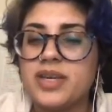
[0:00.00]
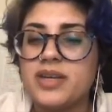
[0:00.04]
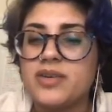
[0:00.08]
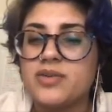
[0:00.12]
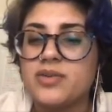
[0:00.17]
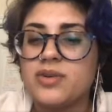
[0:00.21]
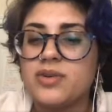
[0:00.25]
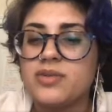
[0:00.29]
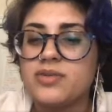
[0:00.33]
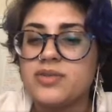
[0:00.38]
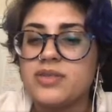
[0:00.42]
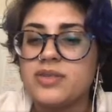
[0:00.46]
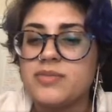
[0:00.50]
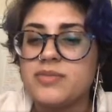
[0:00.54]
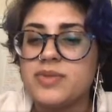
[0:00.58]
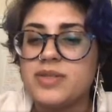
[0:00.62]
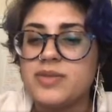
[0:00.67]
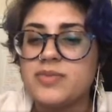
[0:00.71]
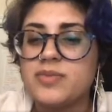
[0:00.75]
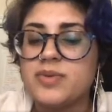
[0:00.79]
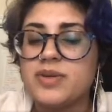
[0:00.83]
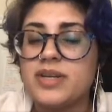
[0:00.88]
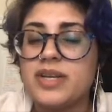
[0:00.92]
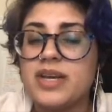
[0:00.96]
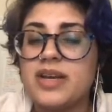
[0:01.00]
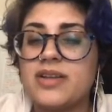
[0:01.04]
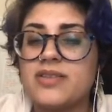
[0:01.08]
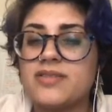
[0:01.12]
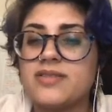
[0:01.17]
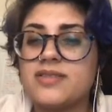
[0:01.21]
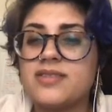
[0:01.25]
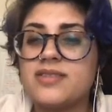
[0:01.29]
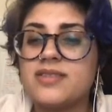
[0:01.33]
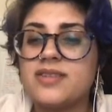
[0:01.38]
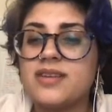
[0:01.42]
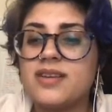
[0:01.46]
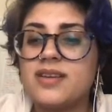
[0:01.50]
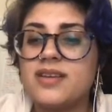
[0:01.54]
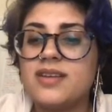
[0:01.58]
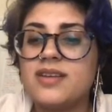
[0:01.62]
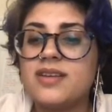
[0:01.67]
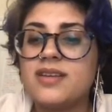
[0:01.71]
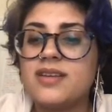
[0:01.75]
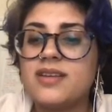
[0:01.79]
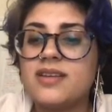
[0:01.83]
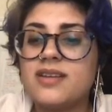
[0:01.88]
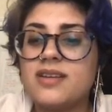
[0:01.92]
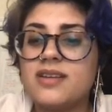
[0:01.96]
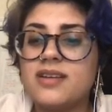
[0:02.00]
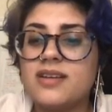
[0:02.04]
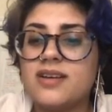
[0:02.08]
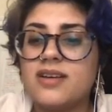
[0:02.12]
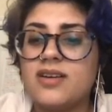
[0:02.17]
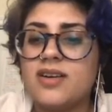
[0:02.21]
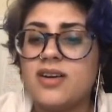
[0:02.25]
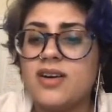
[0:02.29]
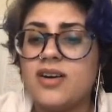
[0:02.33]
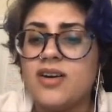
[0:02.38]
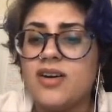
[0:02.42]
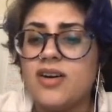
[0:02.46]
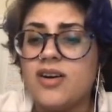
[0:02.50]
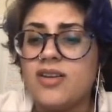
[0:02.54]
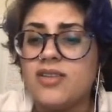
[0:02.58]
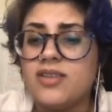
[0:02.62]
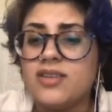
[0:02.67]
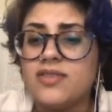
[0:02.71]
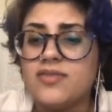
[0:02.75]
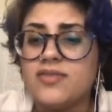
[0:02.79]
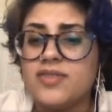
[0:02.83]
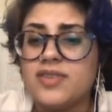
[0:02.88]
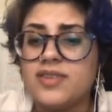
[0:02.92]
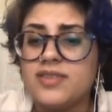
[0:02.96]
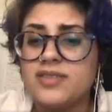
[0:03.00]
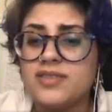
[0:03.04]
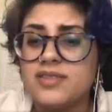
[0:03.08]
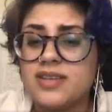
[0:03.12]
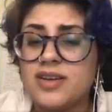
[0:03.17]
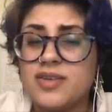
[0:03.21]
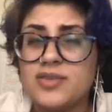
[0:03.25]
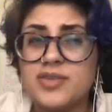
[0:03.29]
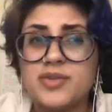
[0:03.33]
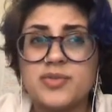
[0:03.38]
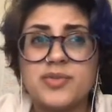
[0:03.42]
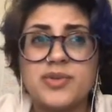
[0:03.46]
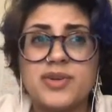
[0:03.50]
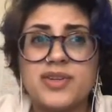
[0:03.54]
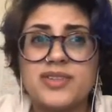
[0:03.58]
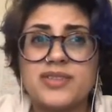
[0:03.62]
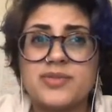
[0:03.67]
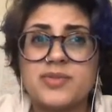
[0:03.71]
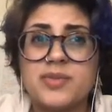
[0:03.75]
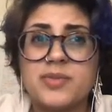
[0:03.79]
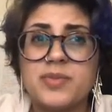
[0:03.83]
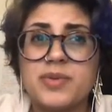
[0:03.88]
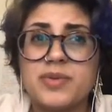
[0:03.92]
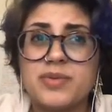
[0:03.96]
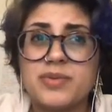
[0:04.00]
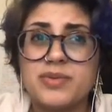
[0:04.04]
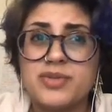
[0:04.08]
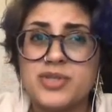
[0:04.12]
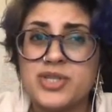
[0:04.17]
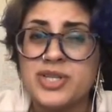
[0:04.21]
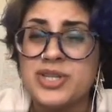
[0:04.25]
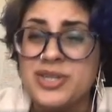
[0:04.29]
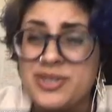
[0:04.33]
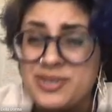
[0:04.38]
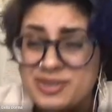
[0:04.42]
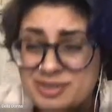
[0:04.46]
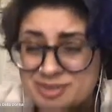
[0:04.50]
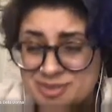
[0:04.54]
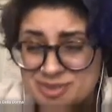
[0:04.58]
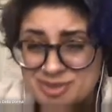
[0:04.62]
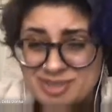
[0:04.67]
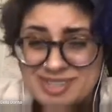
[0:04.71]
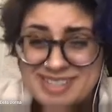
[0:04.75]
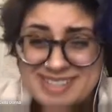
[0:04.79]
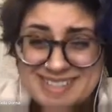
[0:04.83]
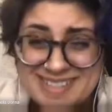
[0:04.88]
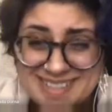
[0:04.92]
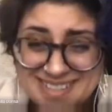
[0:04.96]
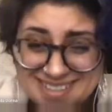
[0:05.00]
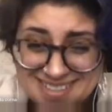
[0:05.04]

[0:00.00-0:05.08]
grossly mispronounced all of the Zelda words when we were children.